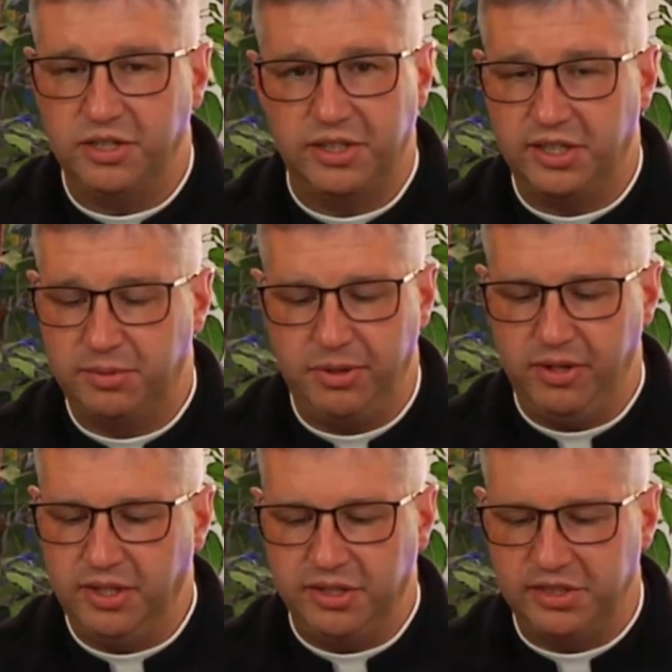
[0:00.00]

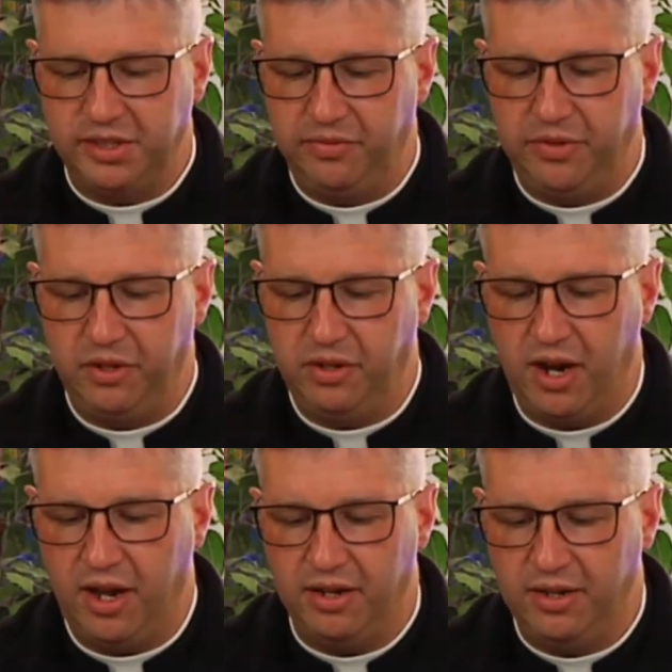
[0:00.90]
experience, if you're
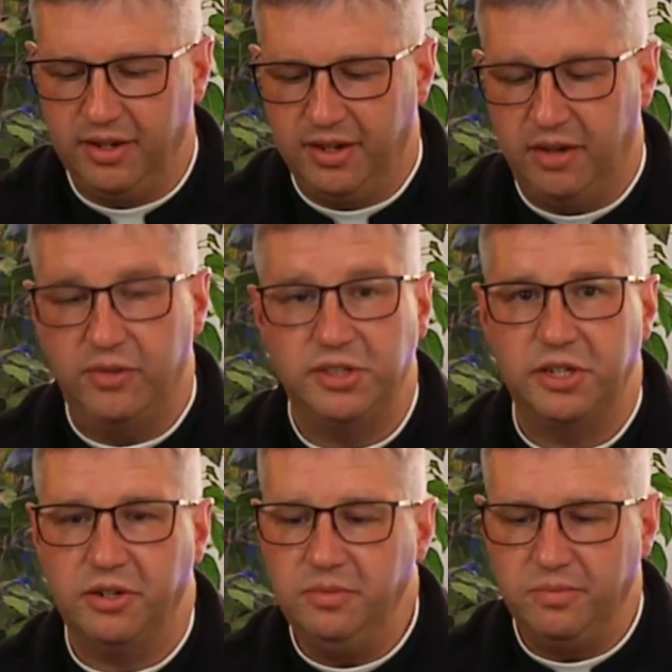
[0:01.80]
a
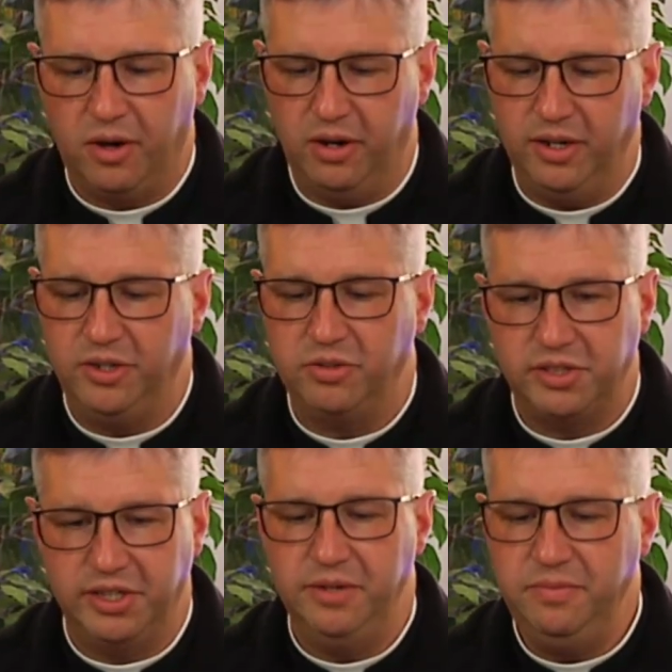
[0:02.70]
visitor or
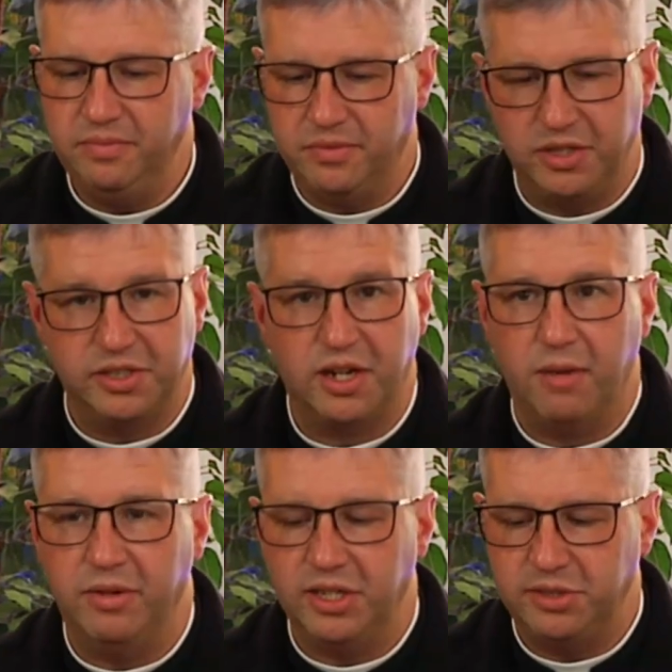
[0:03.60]
interested, just to come
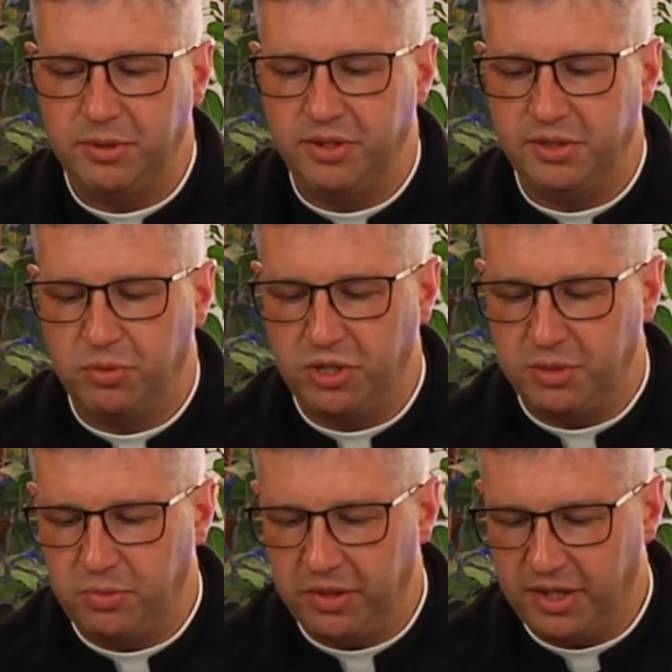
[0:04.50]
and experience
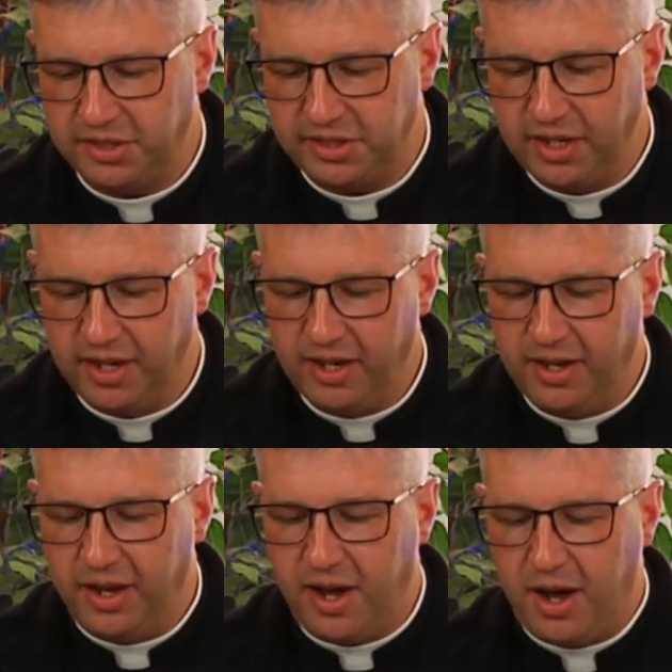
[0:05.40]
worship with us.
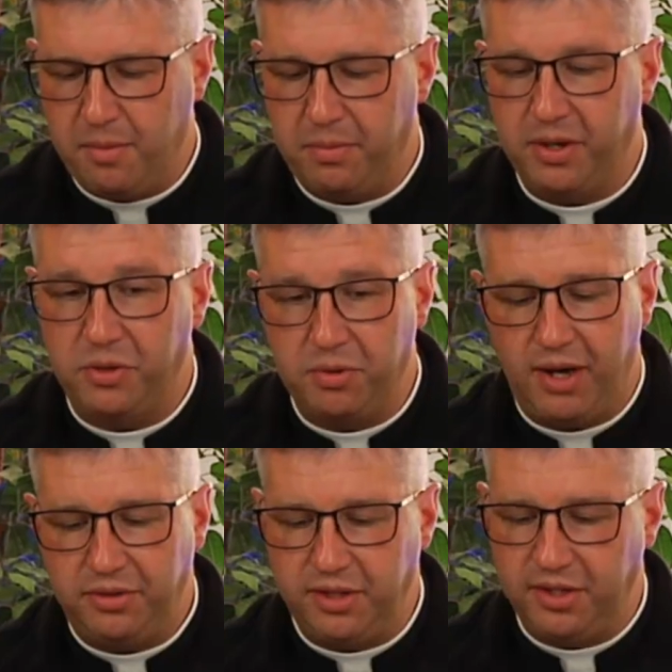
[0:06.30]
But
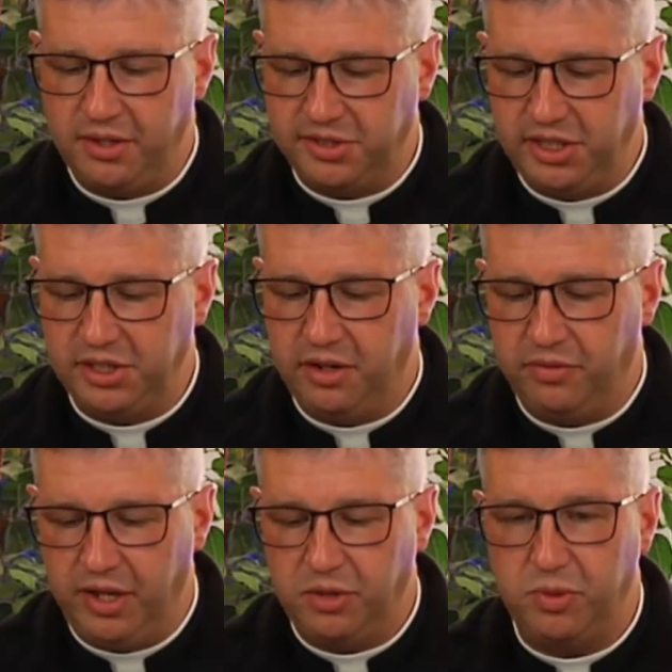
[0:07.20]
throughout the season of
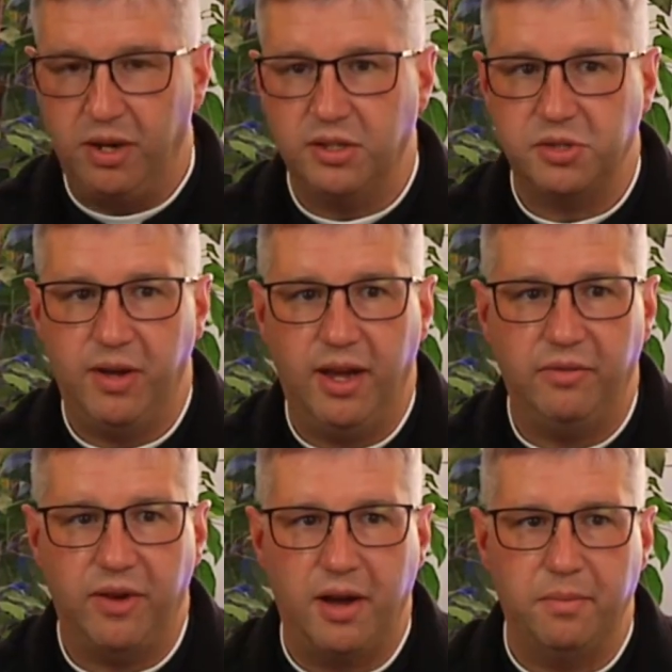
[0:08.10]
Lent, we also
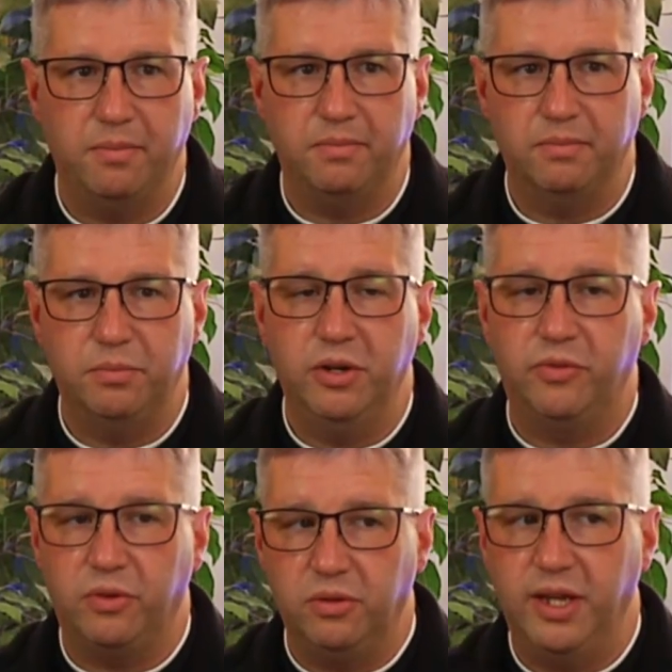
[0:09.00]
have
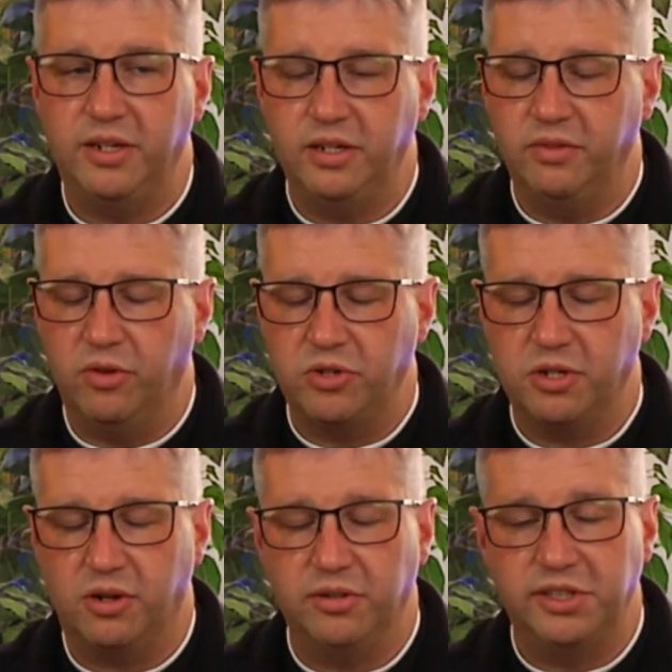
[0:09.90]
beautiful Lenten devotion
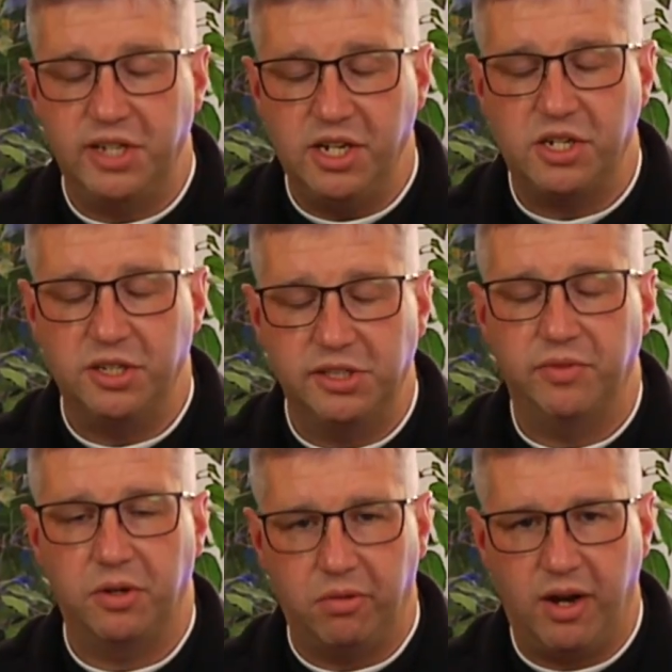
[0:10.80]
called Stations of
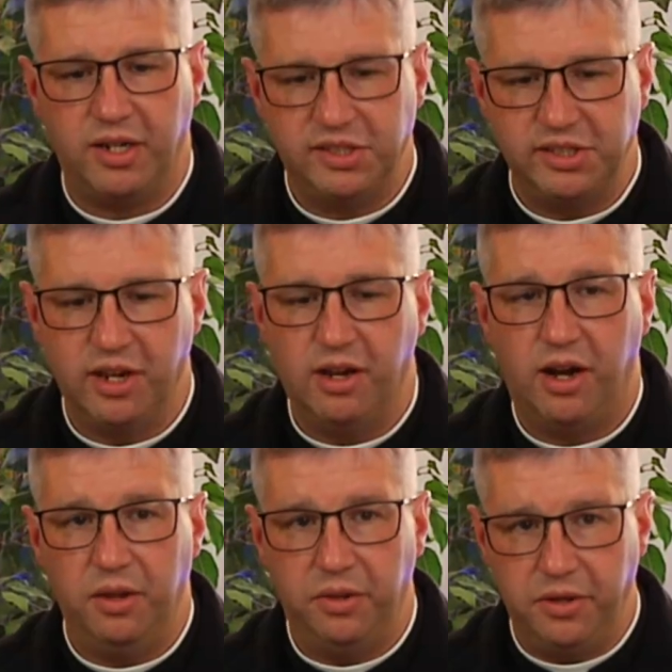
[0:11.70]
the Cross
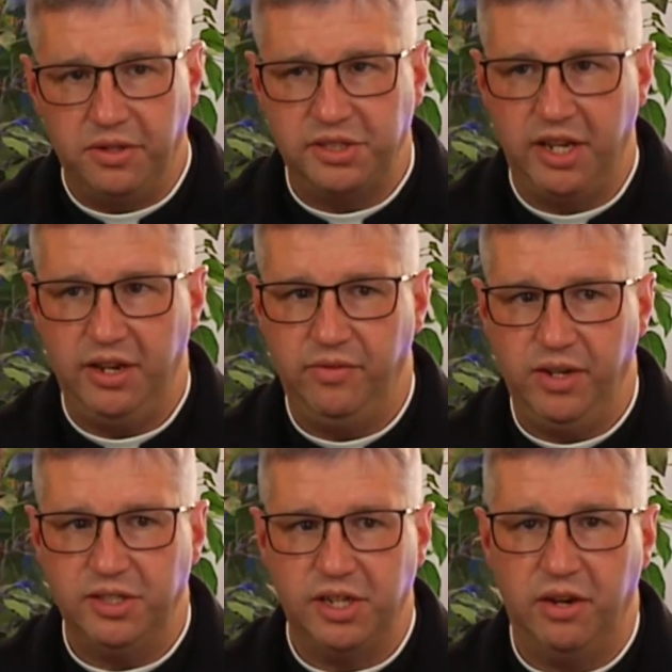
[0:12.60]
on Thursday
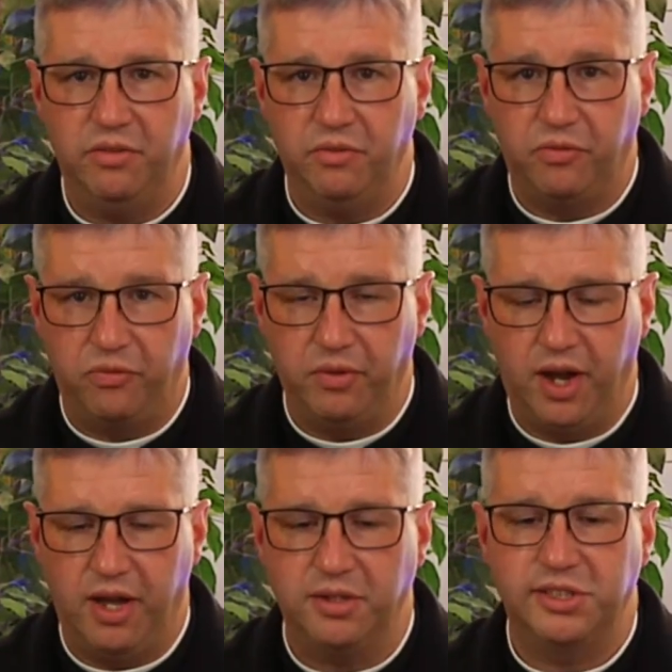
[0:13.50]
evenings at
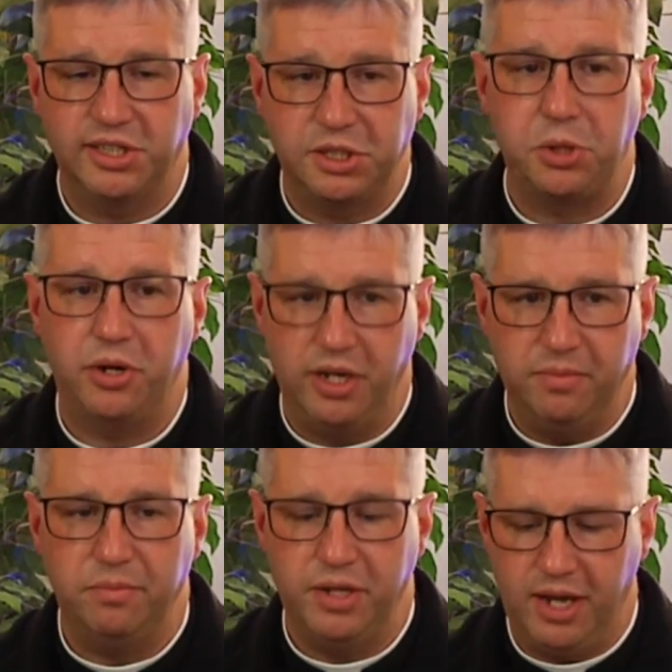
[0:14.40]
6:30
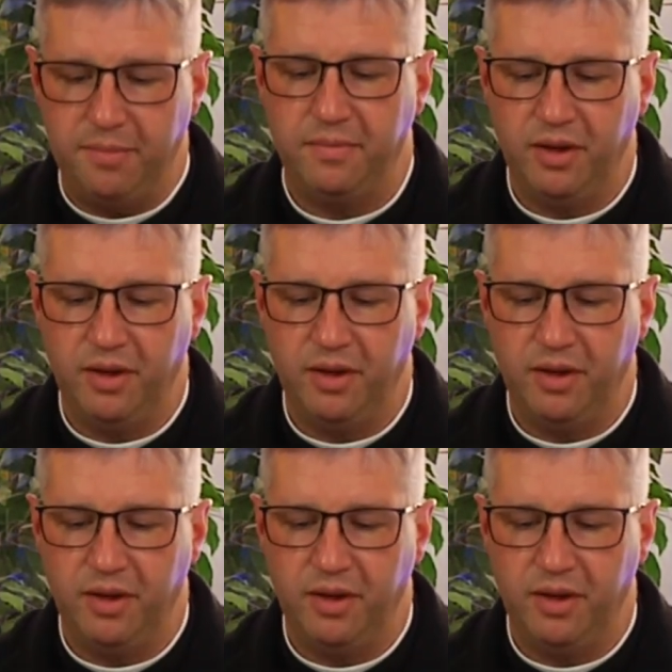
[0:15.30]
p.m.